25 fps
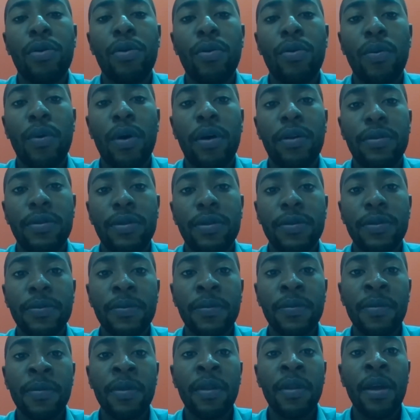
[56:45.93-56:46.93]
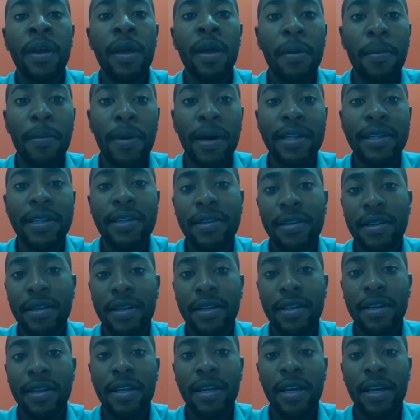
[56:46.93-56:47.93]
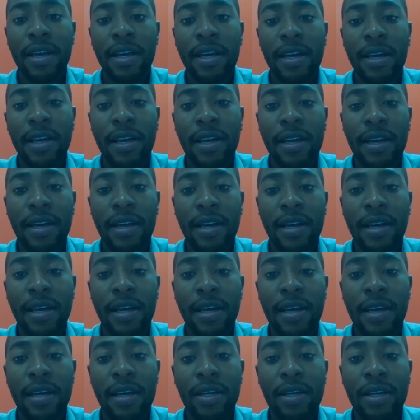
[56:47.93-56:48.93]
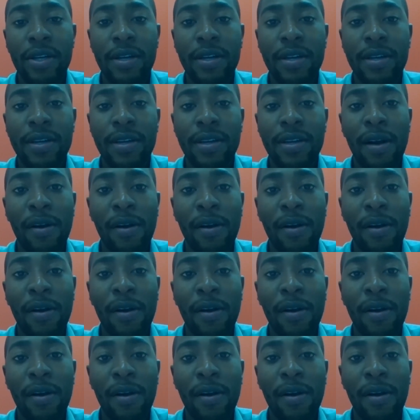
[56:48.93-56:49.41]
to where you want. But uh,